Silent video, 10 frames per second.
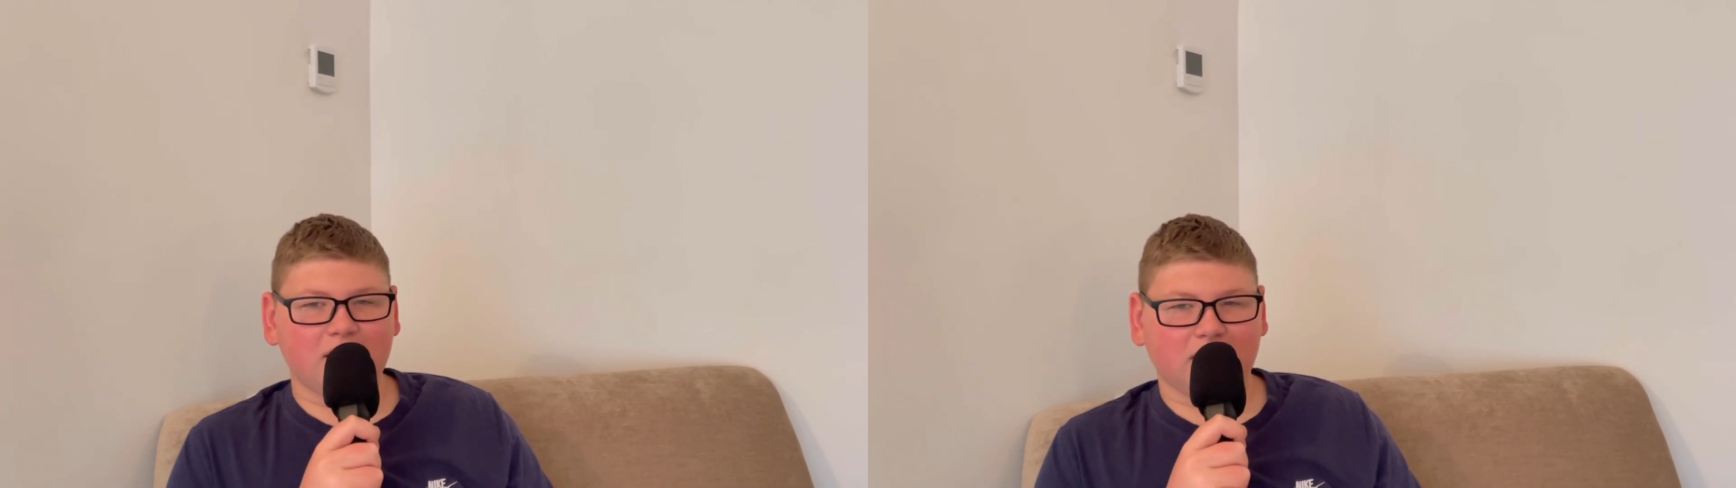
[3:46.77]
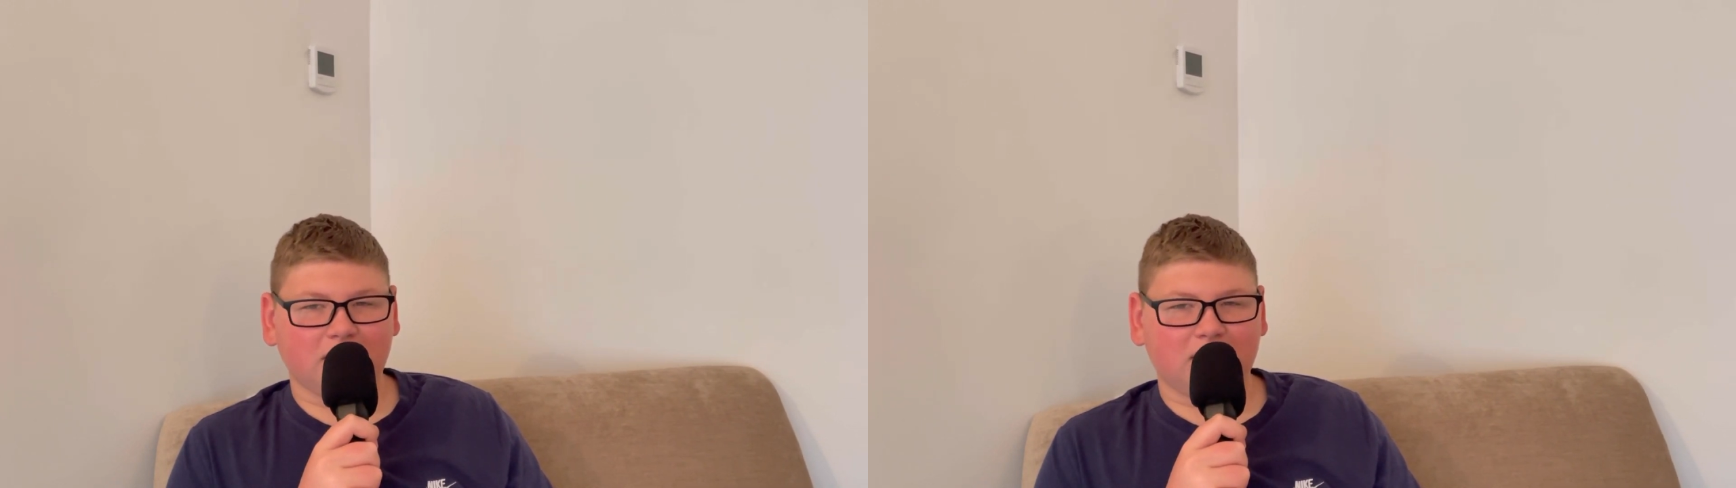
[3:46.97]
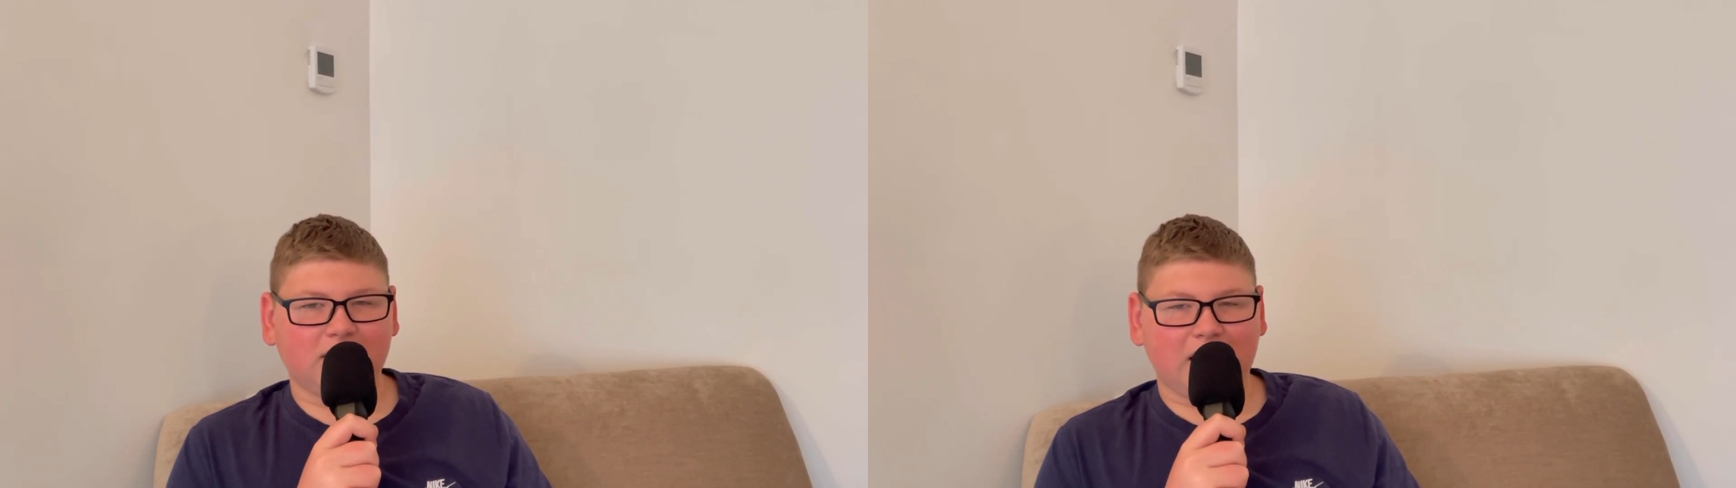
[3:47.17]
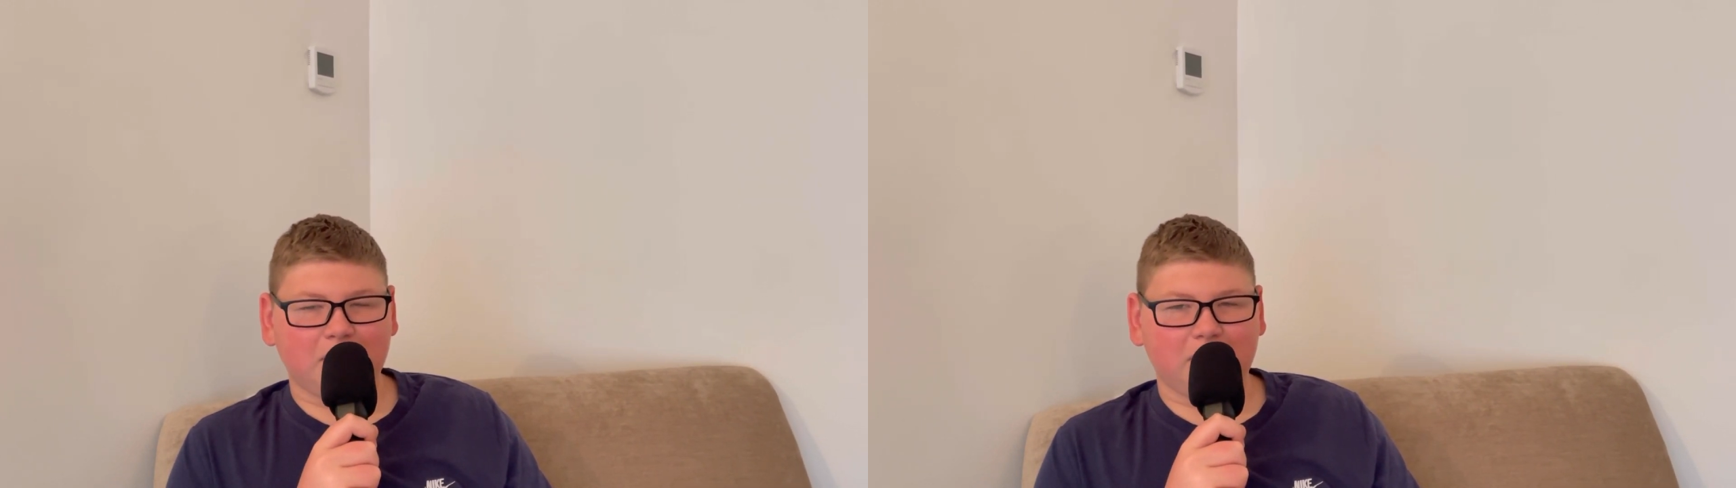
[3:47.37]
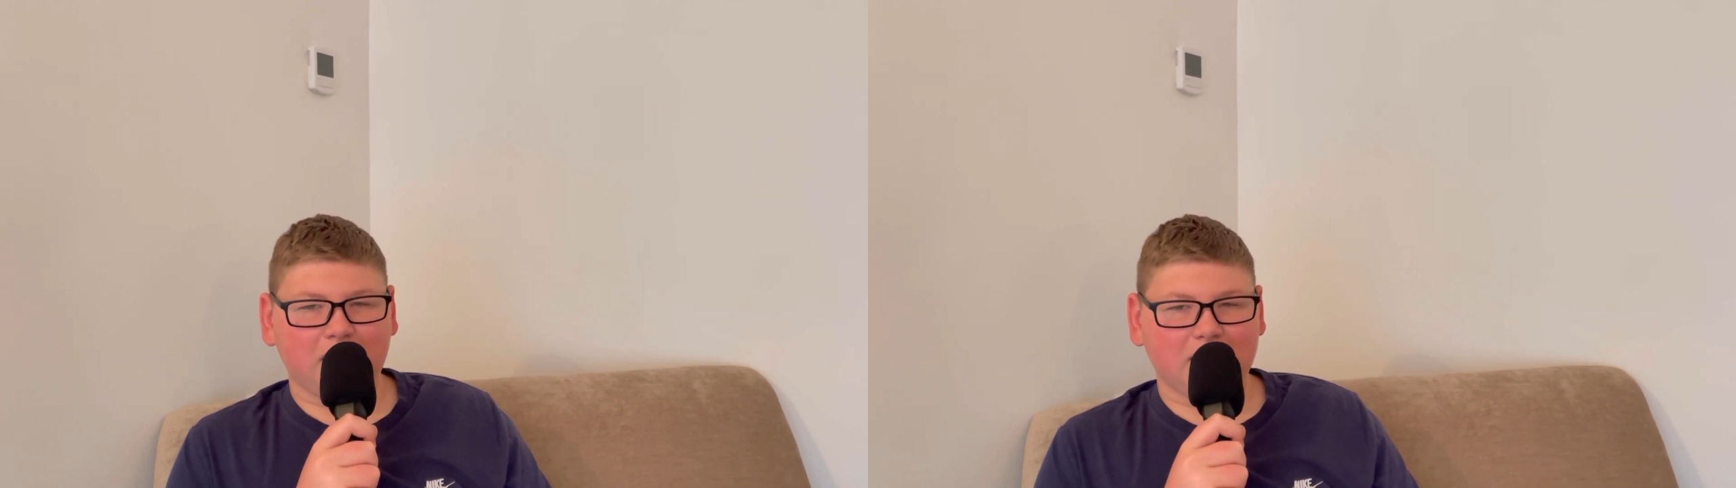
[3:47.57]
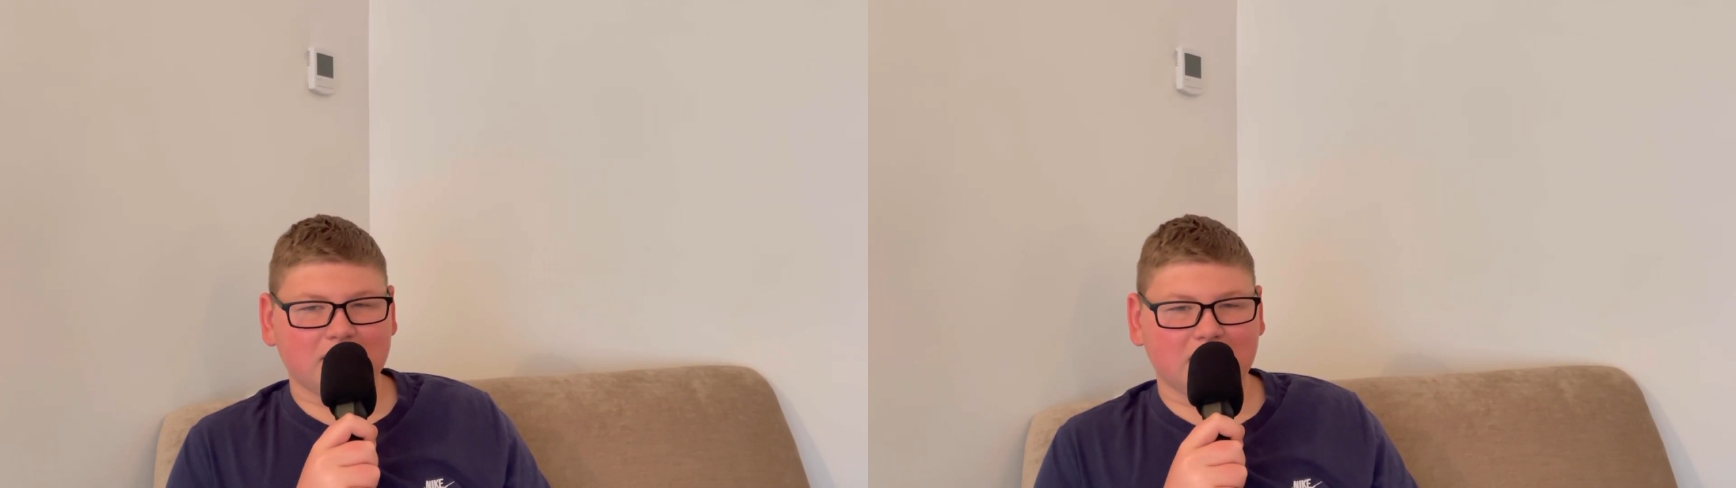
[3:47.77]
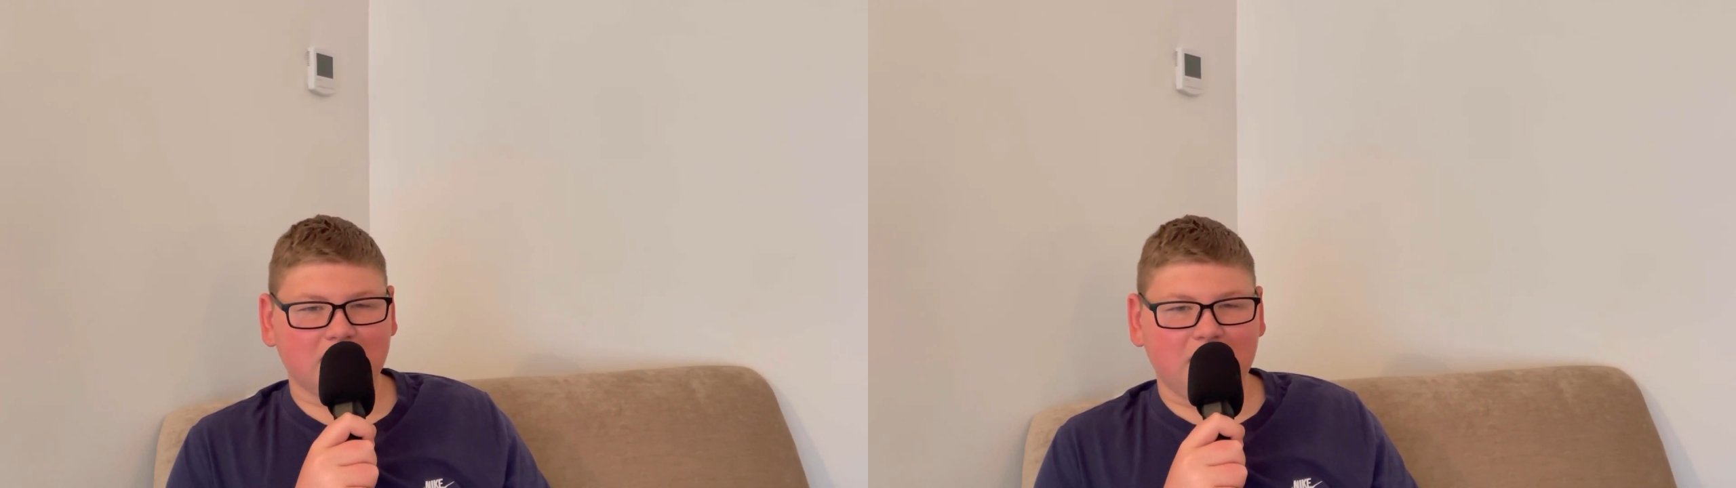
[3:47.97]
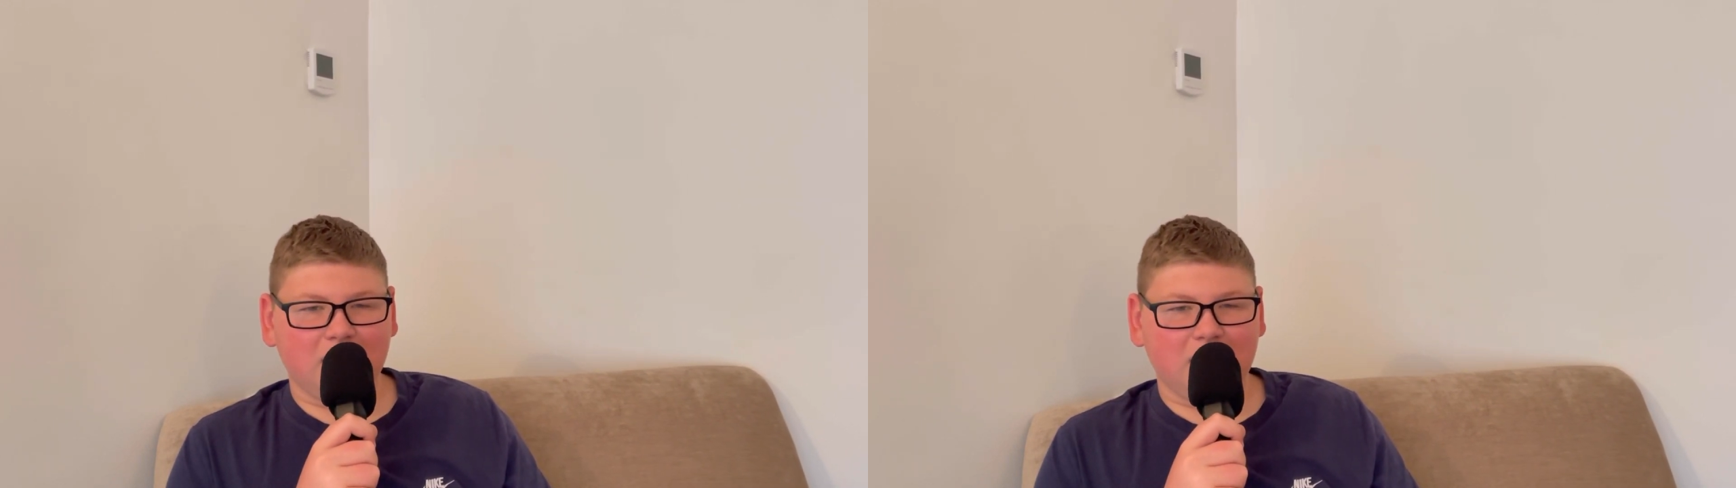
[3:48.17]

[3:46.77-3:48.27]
and celebrating